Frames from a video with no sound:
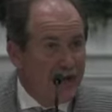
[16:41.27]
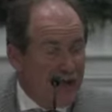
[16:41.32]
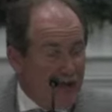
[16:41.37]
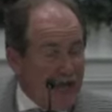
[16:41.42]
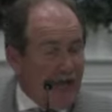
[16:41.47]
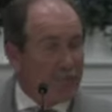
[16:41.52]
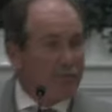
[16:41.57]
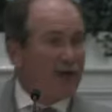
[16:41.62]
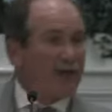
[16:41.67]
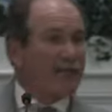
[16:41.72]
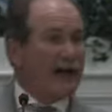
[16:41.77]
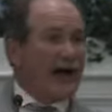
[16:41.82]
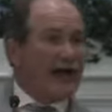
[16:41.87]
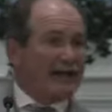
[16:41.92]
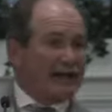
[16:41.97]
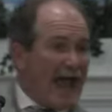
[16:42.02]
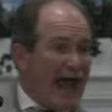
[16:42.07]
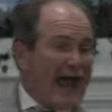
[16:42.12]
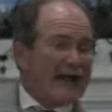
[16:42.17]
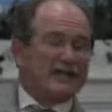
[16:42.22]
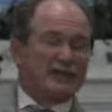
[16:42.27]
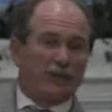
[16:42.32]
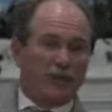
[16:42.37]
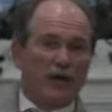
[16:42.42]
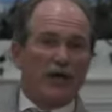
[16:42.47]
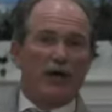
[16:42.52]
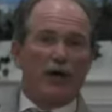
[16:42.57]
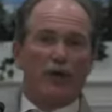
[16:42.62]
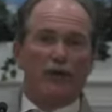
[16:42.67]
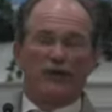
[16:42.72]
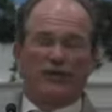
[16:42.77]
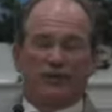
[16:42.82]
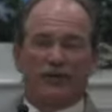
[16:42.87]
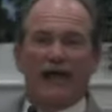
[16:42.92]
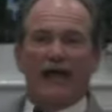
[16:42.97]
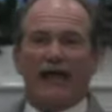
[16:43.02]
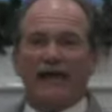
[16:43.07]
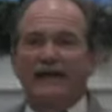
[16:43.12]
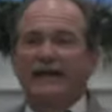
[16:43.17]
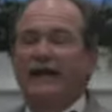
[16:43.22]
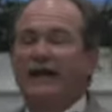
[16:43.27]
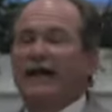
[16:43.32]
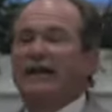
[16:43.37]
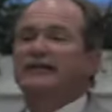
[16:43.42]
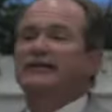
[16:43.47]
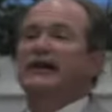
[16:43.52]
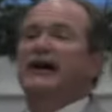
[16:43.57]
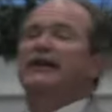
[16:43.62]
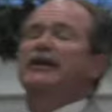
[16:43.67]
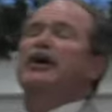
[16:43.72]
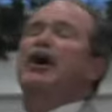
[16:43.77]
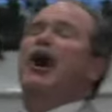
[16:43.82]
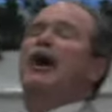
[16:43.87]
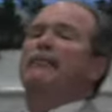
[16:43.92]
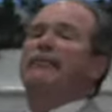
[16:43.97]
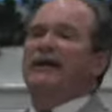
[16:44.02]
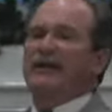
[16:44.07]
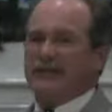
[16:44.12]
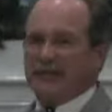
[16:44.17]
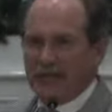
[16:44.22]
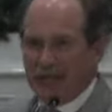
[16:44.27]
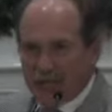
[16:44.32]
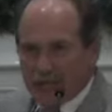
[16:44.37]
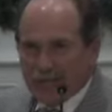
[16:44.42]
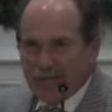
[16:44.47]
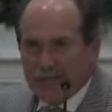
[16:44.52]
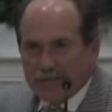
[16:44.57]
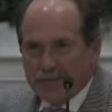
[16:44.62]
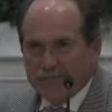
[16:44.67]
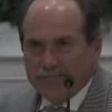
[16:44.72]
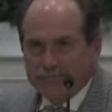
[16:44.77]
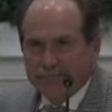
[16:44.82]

And when my dad's will was read, that's none of your business.